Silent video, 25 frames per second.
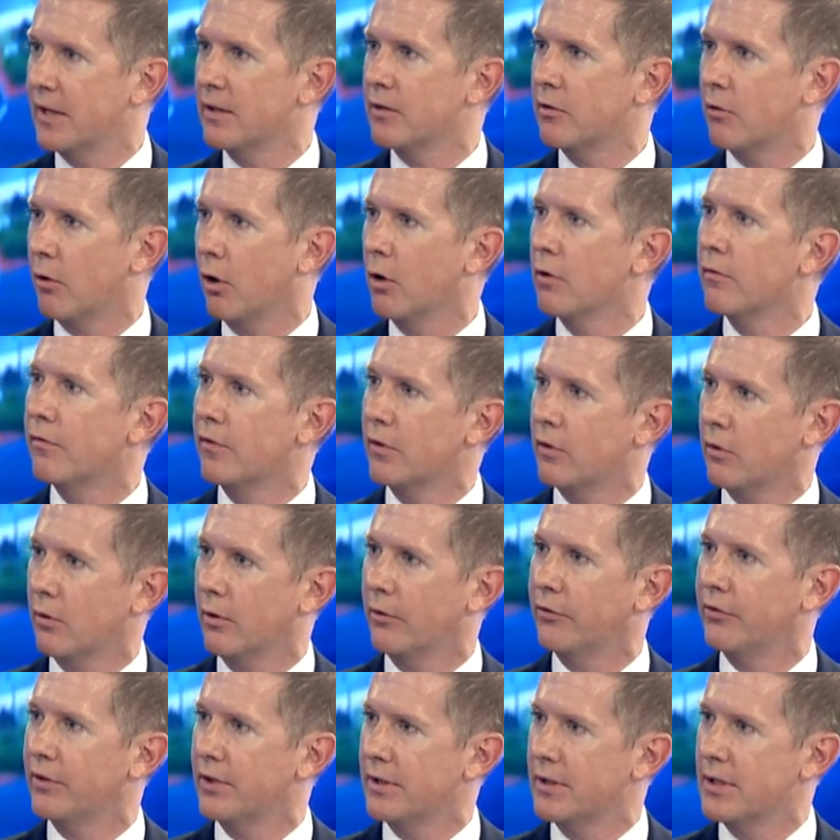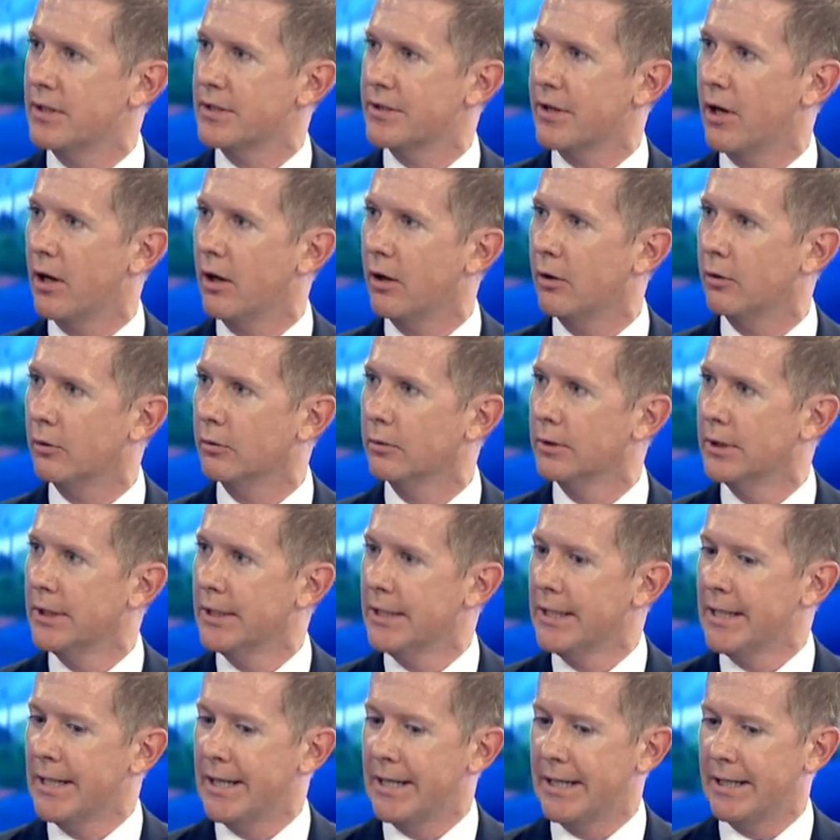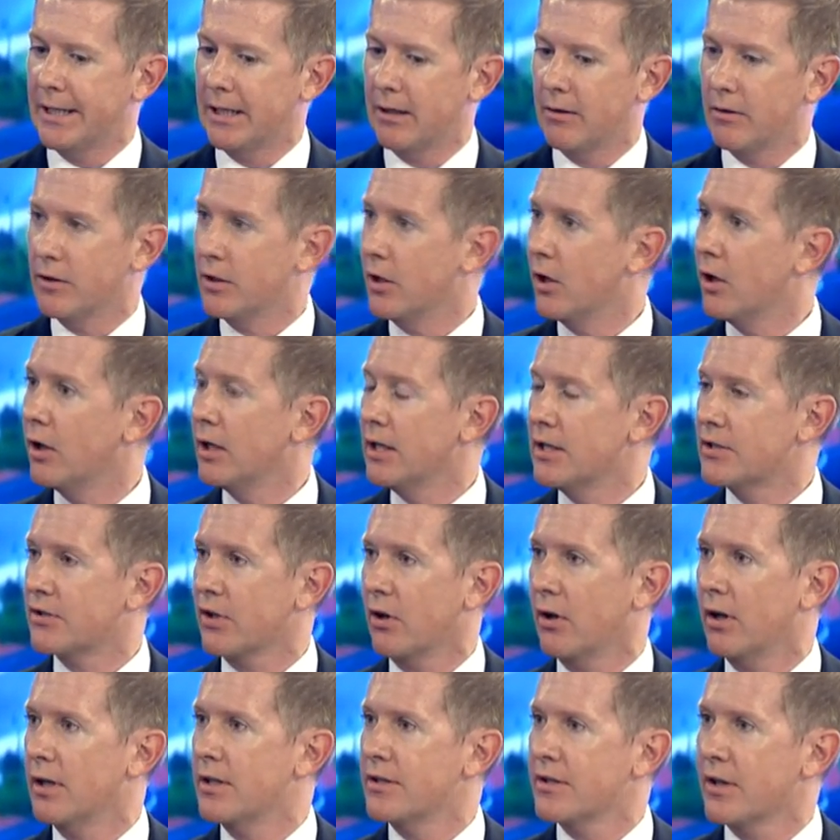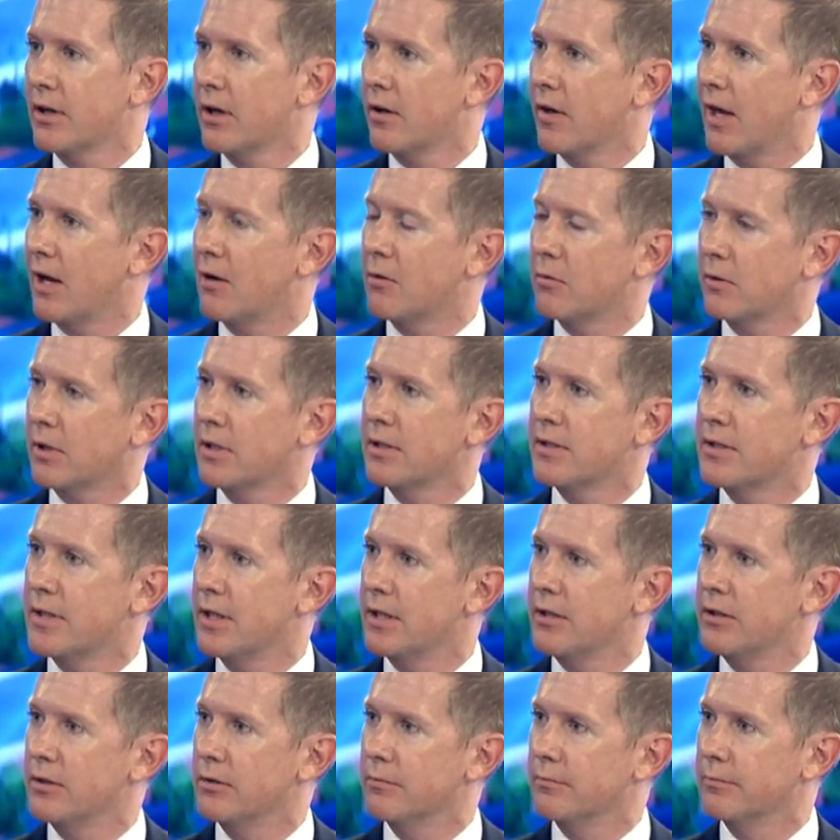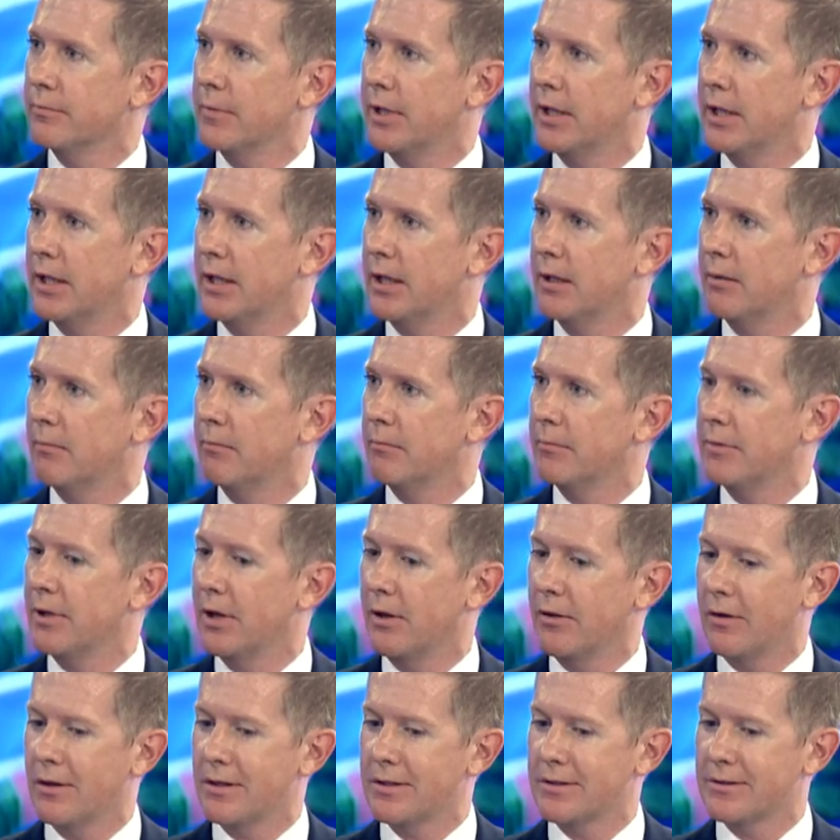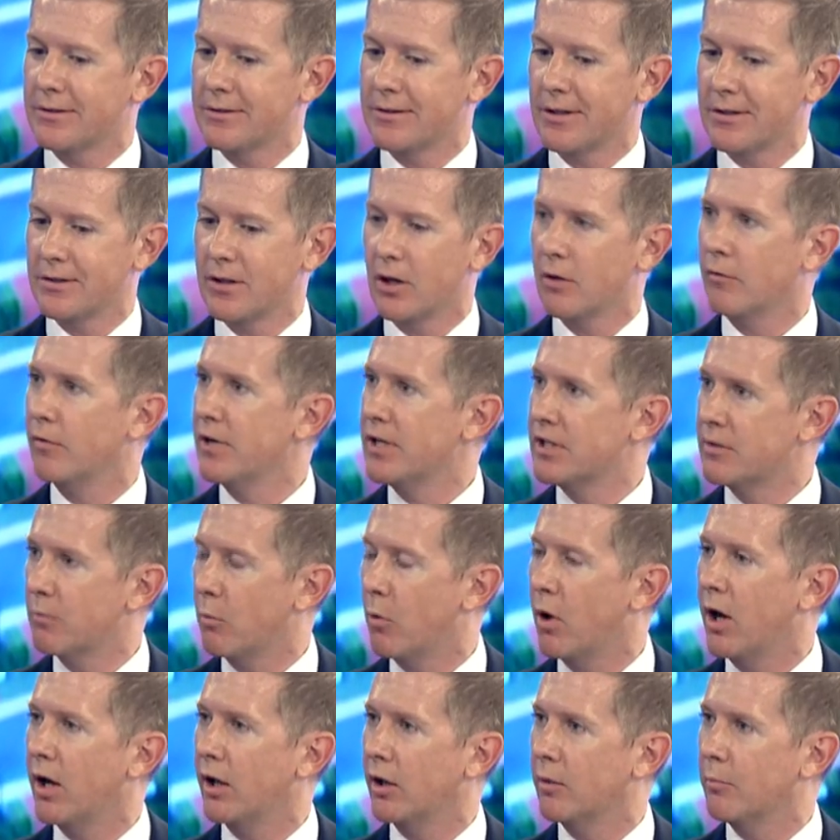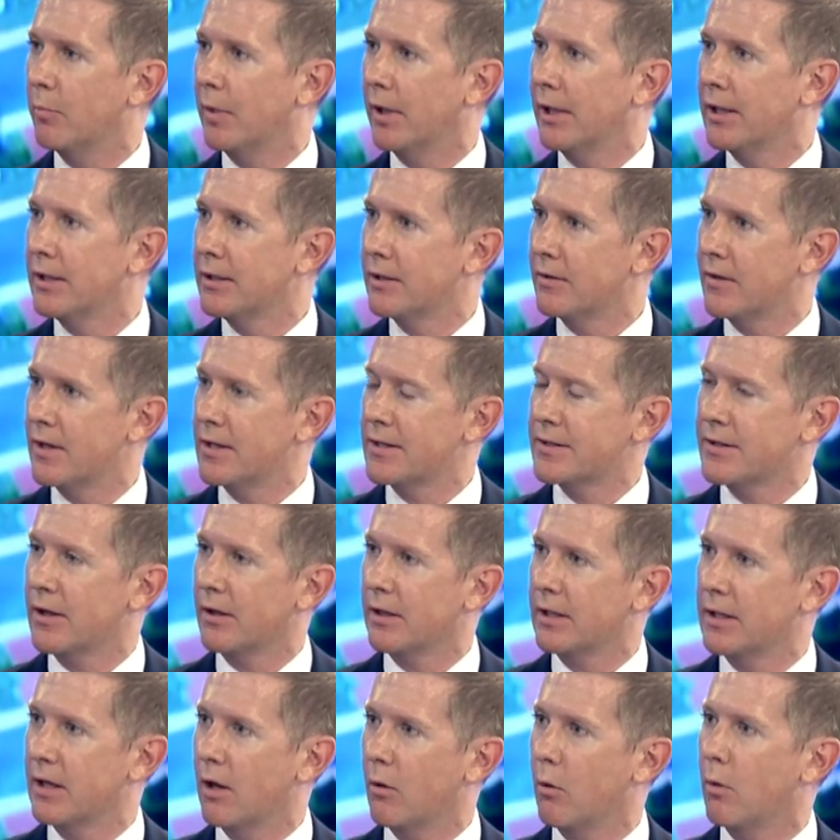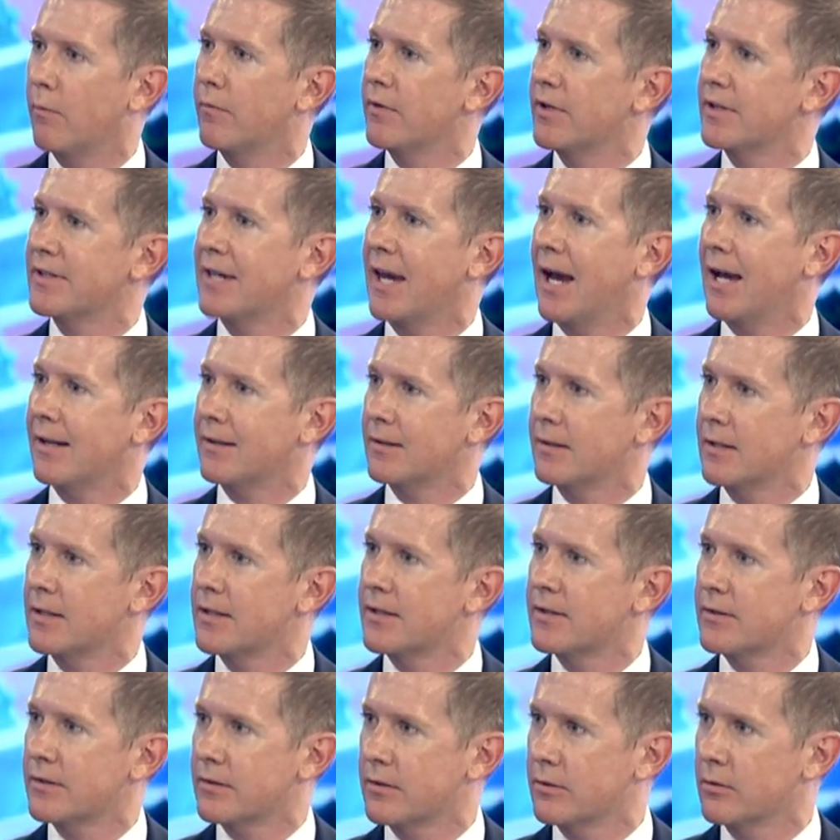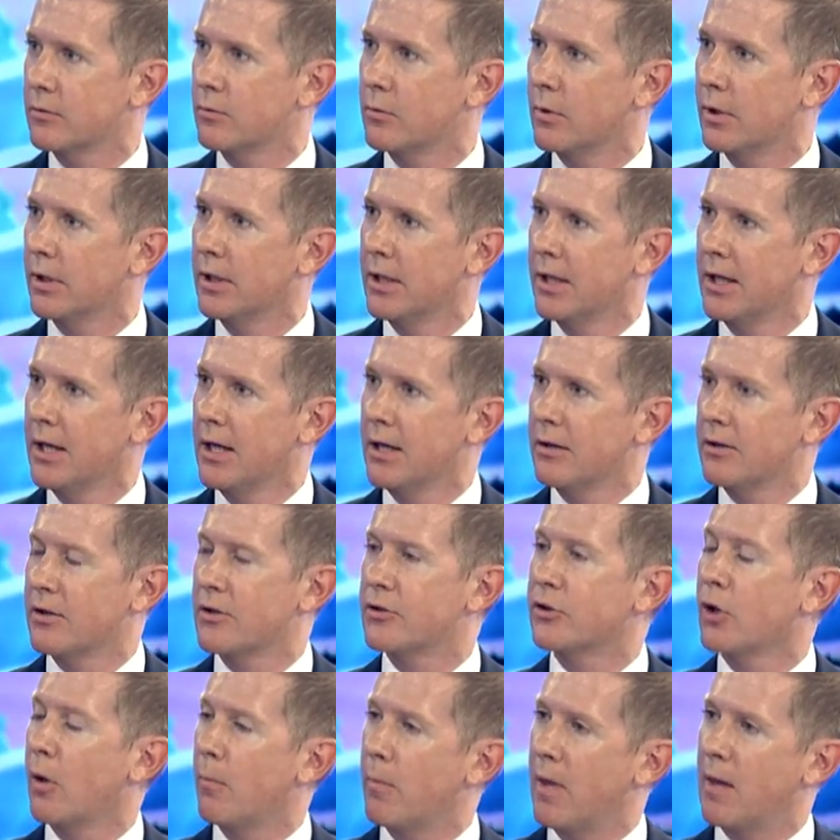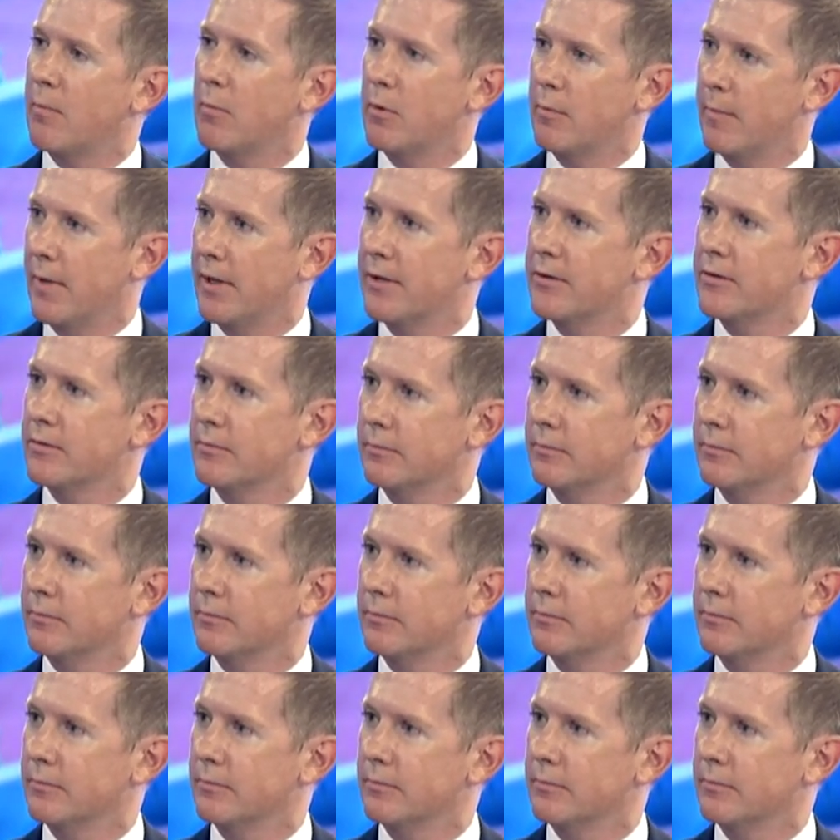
growth across Sydney as a whole, and the early signs are that will continue. There's no reason why it'll abate, and there's certainly no obvious catalysts to stop that momentum.